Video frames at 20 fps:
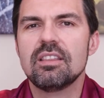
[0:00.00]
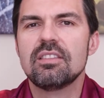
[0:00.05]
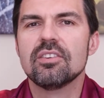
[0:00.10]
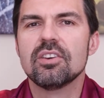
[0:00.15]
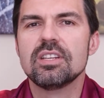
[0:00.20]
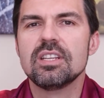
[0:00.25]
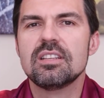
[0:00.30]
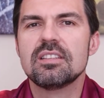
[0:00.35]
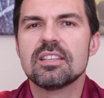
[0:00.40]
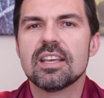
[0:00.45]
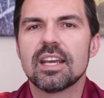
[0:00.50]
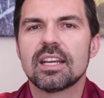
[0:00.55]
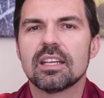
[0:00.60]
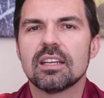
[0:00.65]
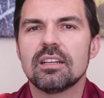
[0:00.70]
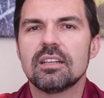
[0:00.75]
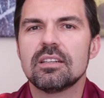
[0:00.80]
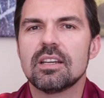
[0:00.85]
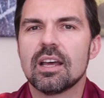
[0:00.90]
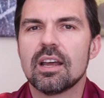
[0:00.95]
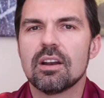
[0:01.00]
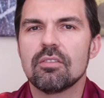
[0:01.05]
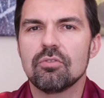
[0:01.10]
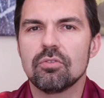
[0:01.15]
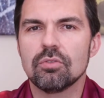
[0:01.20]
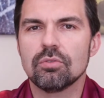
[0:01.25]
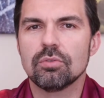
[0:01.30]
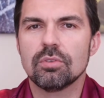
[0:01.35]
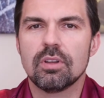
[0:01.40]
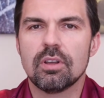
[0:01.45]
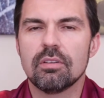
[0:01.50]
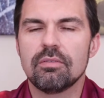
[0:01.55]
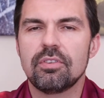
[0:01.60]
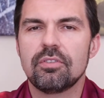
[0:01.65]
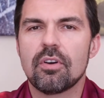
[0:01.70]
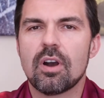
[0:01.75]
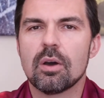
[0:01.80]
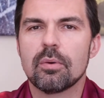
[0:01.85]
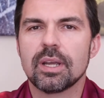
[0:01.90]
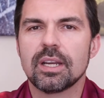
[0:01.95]
30-second rule of
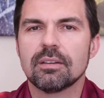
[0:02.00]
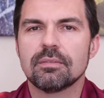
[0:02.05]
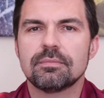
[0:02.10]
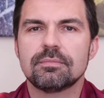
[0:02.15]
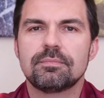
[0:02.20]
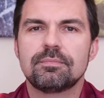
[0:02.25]
throwing.